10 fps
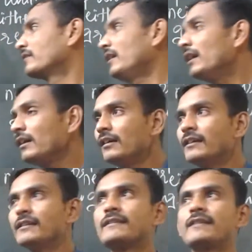the
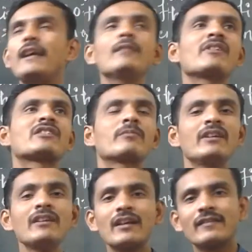sale
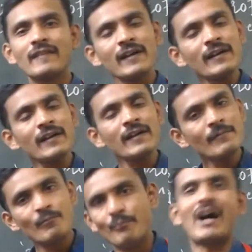must be in the
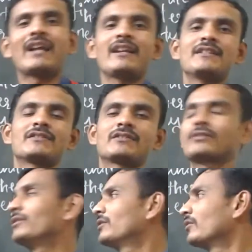balance.
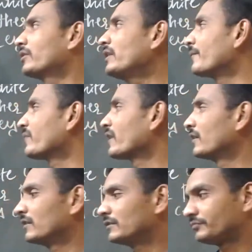
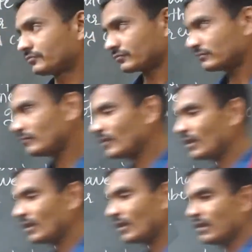Okay.
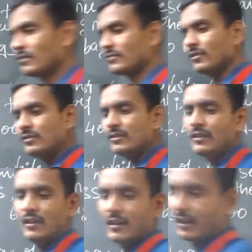So